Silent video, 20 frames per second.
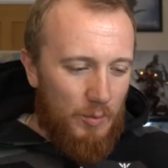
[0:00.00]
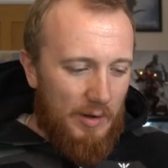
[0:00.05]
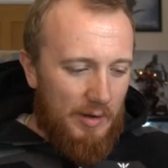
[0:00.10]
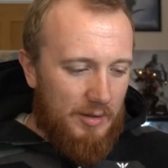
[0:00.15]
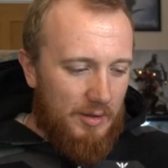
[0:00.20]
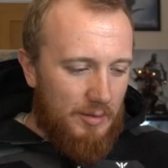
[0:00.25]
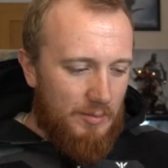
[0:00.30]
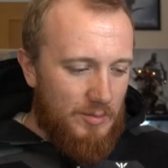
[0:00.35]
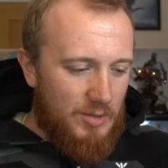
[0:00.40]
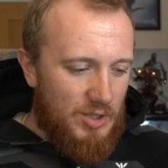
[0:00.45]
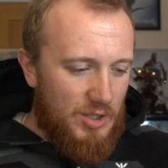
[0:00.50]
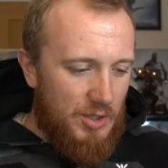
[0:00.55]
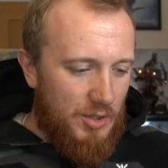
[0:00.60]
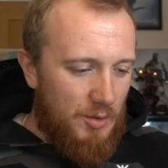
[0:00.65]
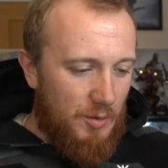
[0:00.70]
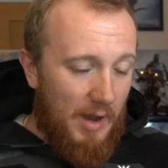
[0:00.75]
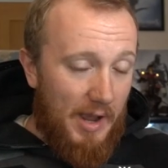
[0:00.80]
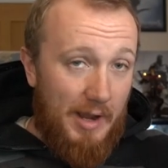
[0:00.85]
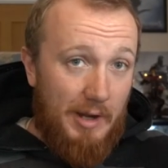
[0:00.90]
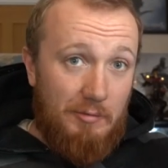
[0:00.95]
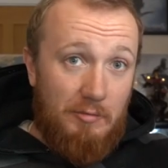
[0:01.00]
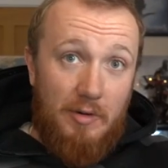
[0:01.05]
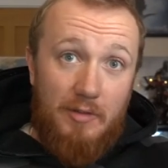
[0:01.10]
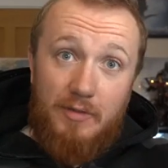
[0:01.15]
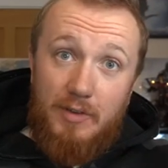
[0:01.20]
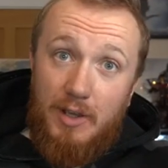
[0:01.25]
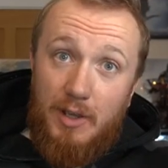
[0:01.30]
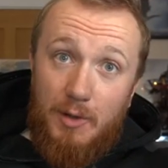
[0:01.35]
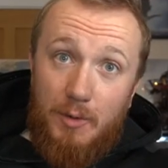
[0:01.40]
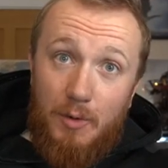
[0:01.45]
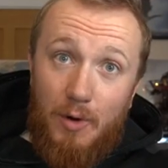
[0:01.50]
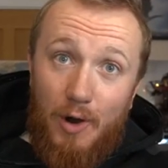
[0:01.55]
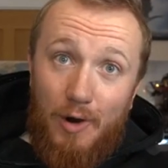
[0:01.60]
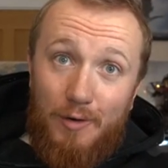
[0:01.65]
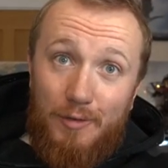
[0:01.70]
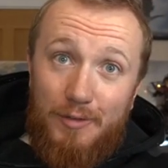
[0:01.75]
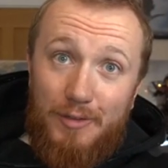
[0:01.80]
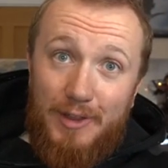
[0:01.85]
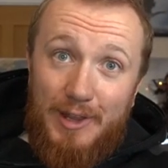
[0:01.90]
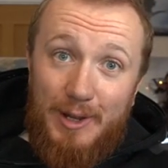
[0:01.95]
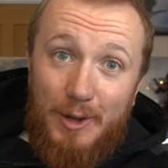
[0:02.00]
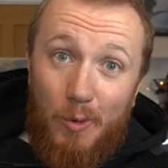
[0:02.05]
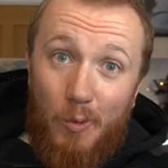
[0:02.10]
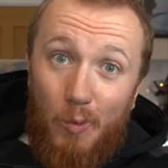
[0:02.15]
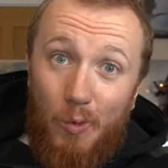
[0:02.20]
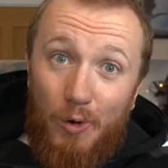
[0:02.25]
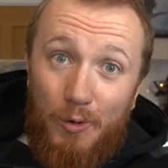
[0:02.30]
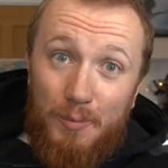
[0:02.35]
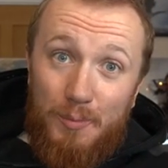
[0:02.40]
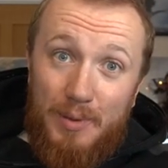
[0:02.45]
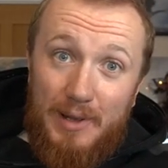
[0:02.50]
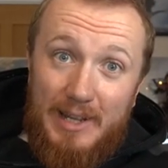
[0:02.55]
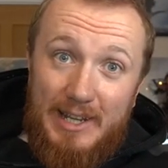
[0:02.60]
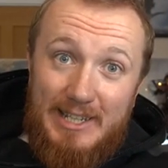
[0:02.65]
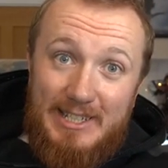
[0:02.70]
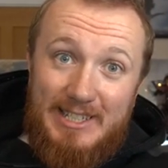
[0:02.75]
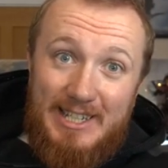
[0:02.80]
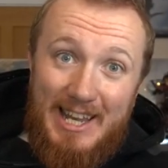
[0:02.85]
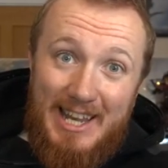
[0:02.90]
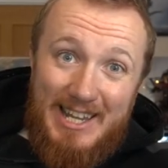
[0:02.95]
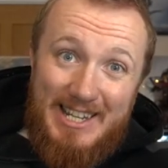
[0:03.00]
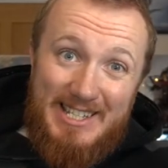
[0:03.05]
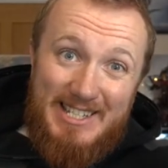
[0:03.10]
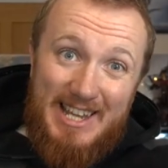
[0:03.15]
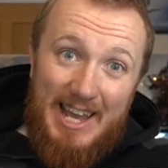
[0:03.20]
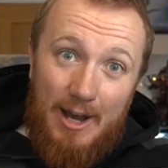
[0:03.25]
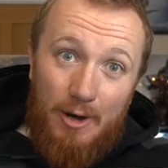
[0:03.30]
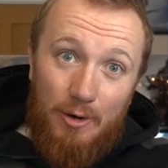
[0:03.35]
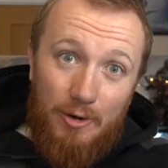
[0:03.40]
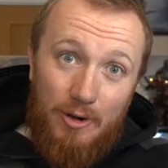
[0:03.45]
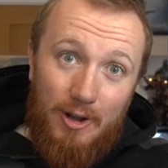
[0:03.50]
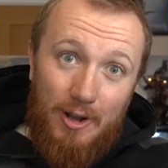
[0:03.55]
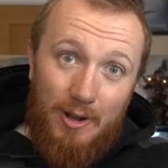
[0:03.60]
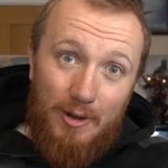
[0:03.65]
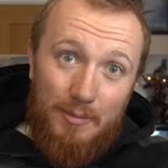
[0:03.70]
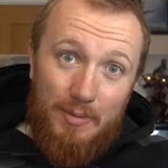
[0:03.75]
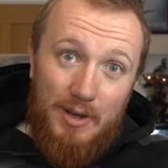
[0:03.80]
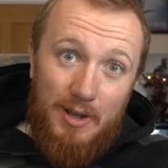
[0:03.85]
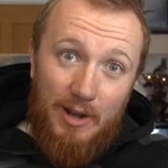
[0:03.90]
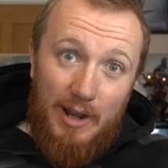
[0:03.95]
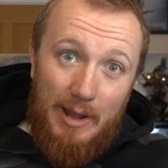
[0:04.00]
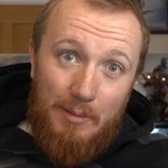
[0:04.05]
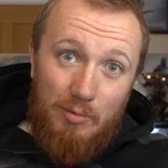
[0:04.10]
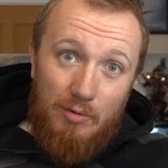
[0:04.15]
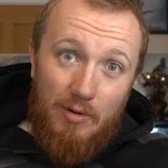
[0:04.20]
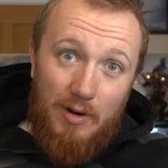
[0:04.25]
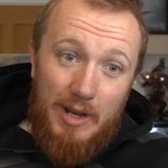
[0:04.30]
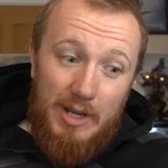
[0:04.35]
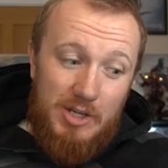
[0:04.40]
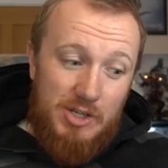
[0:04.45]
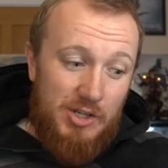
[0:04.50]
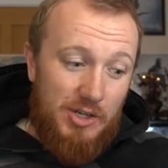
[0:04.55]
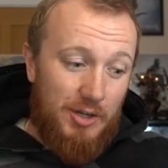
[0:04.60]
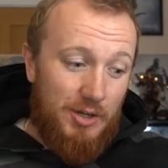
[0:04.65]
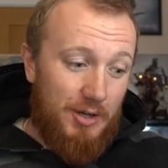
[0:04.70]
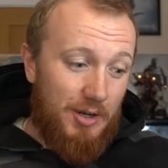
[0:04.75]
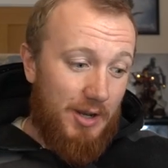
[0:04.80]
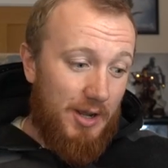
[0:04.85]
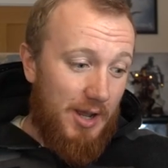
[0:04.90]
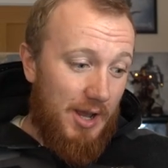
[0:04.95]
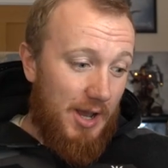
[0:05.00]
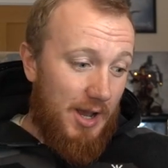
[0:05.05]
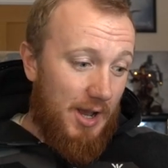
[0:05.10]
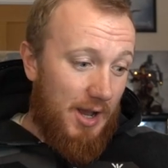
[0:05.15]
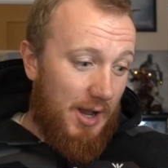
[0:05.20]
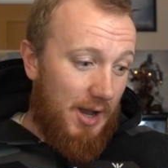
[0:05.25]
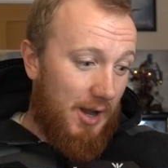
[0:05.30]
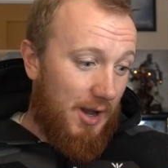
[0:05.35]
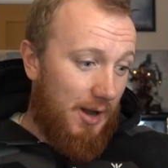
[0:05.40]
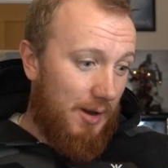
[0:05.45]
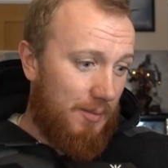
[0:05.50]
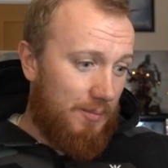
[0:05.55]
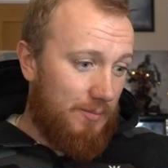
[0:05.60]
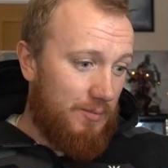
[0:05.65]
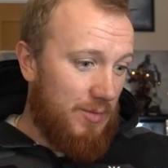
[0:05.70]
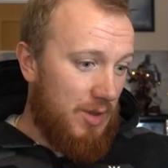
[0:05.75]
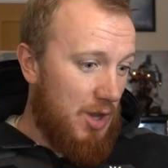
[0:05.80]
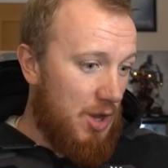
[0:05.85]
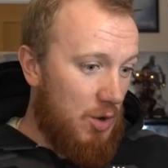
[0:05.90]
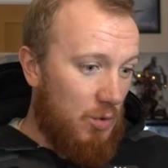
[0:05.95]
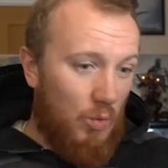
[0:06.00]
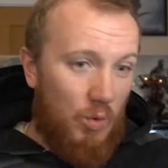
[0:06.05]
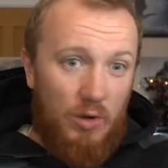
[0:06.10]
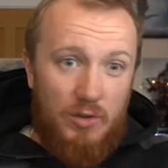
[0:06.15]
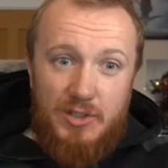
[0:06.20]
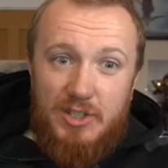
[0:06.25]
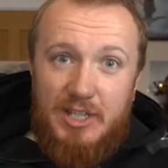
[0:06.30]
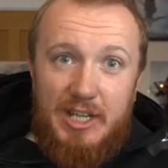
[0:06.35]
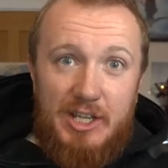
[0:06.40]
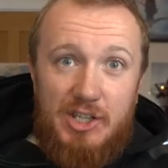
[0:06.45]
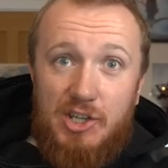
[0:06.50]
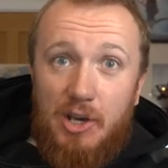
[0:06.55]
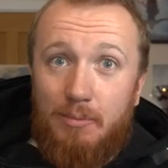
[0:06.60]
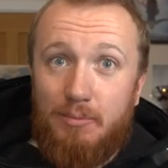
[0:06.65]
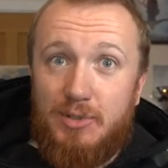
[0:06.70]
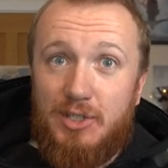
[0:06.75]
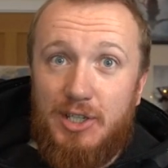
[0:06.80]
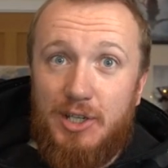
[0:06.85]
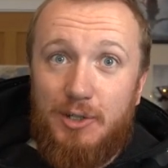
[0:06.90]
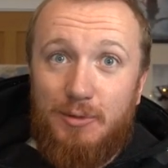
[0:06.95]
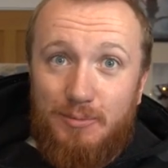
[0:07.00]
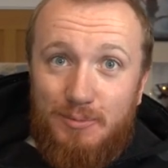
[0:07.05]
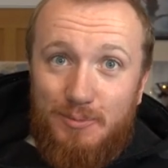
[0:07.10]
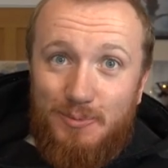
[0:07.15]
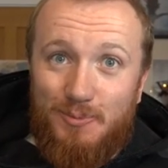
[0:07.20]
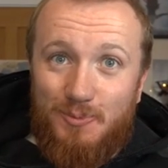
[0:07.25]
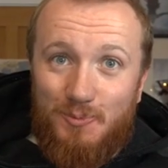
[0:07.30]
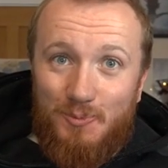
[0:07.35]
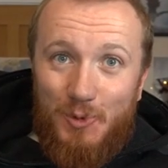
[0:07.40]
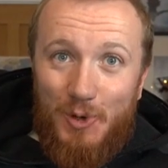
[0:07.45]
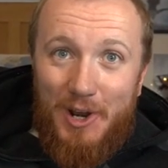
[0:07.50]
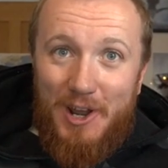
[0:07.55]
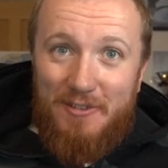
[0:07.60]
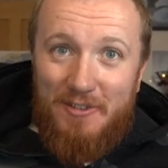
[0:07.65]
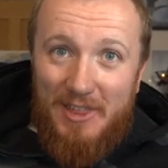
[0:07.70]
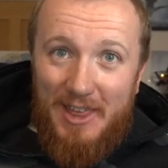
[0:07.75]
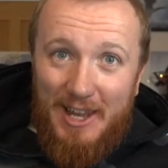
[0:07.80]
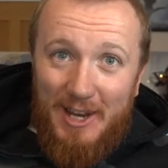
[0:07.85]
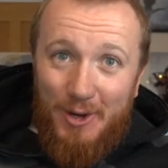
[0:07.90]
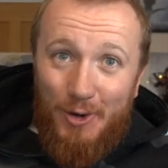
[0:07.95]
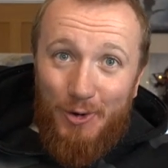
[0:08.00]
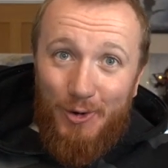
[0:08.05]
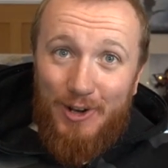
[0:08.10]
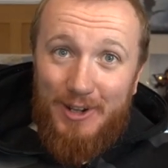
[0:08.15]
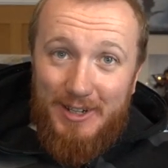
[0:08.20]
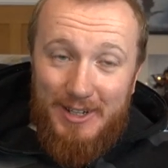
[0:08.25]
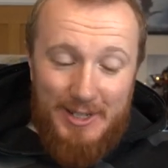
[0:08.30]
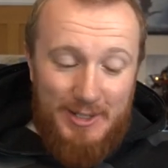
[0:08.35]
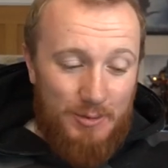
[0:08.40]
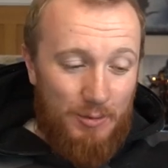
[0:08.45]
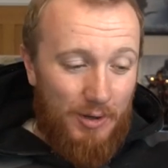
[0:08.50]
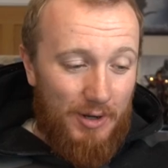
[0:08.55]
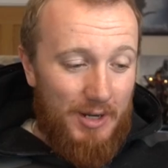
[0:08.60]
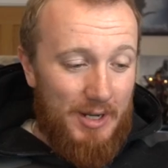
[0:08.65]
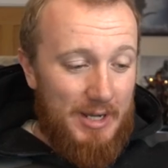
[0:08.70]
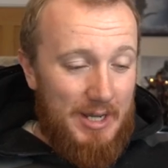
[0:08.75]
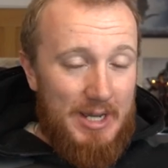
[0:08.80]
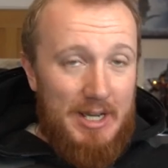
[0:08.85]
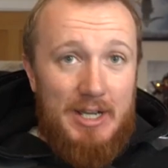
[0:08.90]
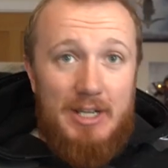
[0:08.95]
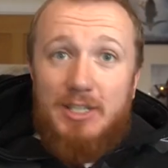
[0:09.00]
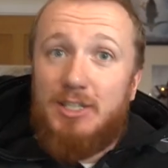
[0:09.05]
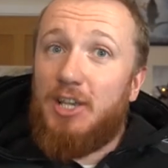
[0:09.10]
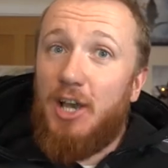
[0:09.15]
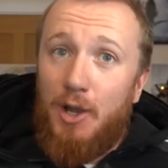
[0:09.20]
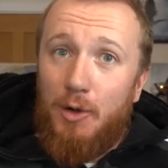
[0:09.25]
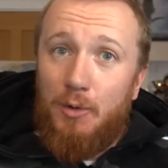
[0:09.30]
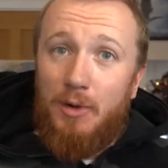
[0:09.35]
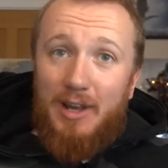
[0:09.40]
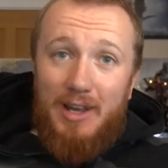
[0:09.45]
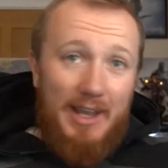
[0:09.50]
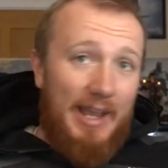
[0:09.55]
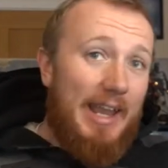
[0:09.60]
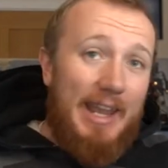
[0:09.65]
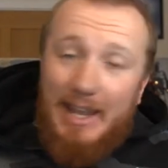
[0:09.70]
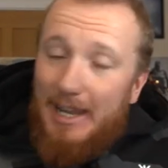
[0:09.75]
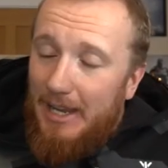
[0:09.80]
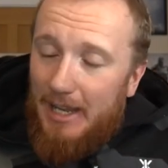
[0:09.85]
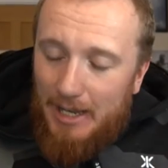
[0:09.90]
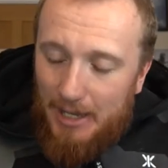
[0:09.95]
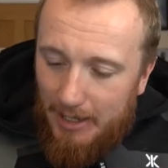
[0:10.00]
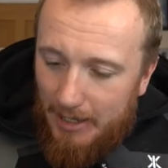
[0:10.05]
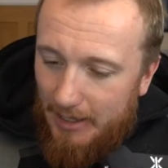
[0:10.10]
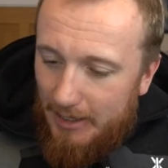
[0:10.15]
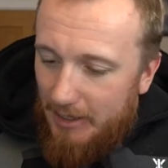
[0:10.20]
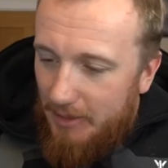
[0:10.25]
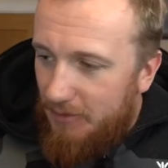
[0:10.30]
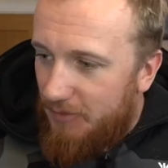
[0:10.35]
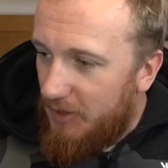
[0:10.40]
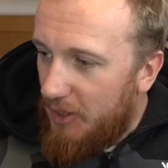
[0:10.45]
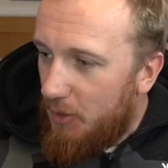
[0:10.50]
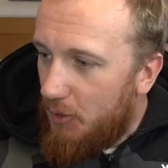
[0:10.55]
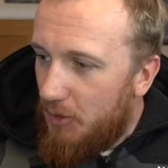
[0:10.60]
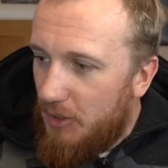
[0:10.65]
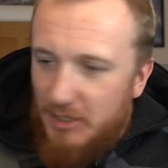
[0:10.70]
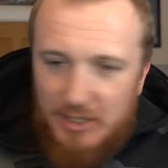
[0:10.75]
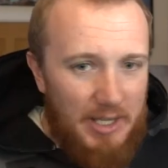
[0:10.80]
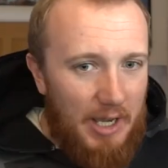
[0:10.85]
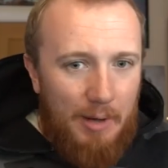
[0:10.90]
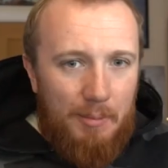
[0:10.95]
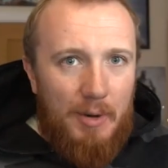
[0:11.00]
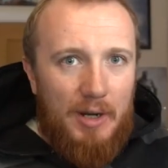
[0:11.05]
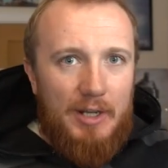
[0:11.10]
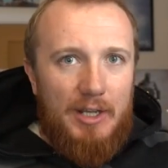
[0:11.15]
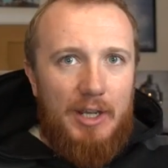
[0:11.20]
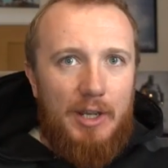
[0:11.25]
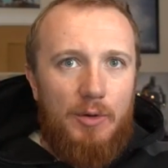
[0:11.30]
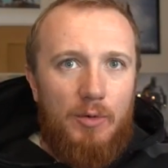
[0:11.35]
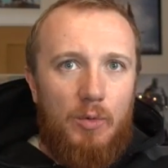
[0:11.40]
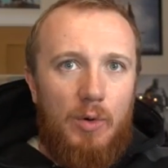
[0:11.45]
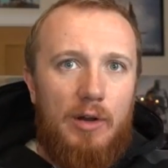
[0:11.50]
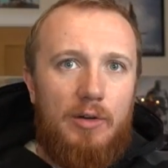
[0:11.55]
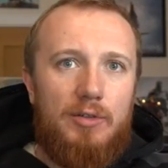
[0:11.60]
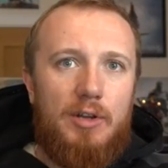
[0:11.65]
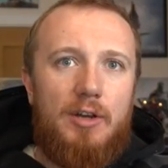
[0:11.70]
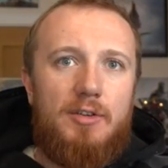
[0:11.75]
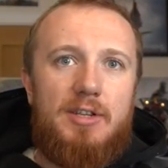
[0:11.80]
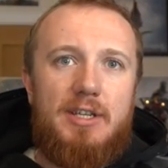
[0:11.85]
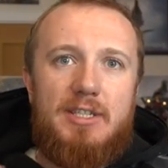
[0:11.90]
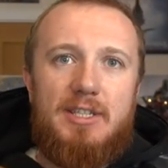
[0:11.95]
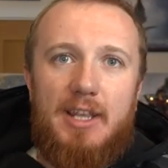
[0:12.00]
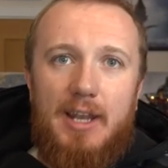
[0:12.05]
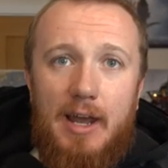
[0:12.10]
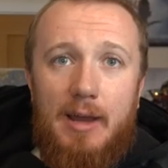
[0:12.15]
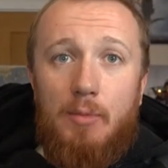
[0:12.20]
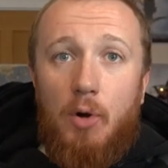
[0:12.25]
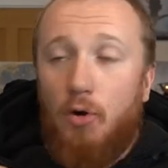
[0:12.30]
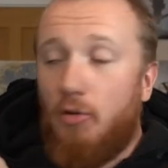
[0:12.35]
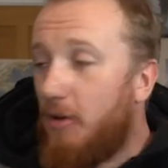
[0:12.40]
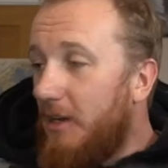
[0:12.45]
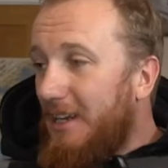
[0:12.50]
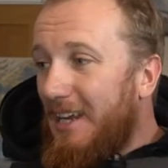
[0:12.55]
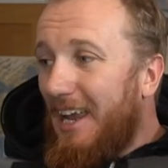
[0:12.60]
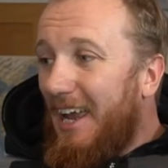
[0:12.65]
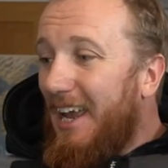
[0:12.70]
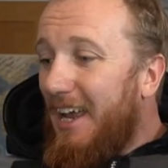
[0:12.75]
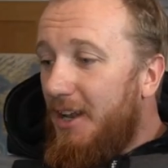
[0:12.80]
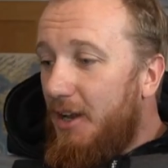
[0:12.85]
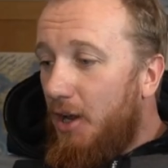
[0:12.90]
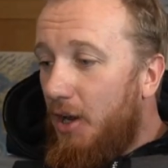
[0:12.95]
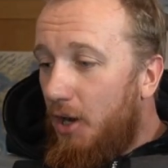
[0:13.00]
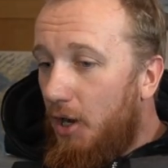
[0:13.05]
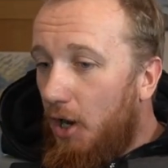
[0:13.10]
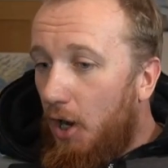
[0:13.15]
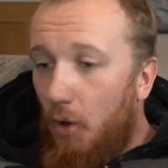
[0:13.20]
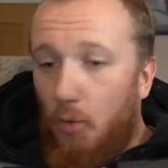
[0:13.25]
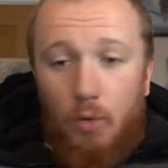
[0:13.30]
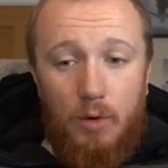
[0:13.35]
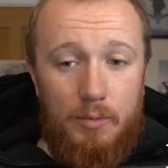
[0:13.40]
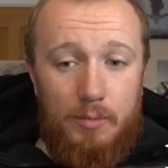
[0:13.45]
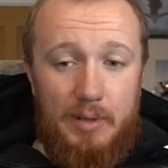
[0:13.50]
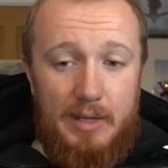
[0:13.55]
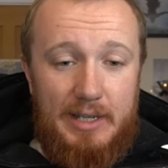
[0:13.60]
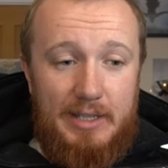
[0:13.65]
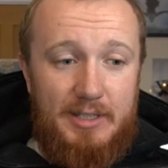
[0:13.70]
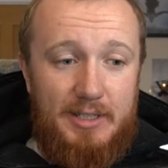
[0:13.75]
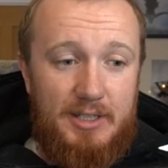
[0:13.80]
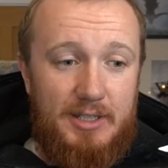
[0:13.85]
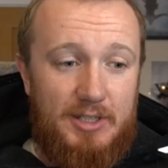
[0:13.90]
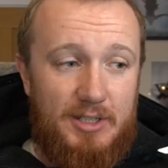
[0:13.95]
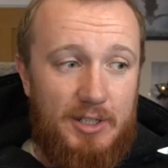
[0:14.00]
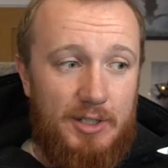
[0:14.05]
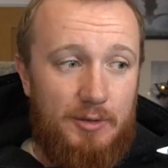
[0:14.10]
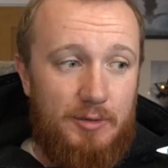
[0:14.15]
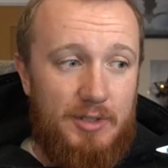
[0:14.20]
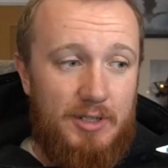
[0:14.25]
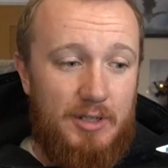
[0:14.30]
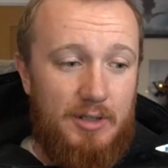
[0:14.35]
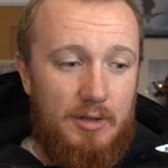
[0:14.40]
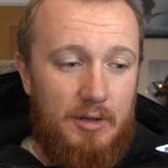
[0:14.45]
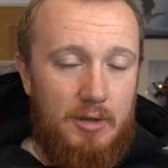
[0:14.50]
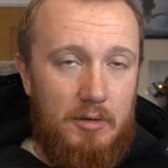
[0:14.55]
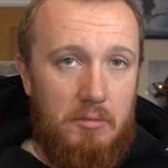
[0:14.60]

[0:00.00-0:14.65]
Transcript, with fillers: welcome to a review of the One Piece Towel Club collaboration um, onesie jumpsuit, whatever they're calling this one. So, eagle-eyed viewers among you will notice that I'm already in a One Piece suit,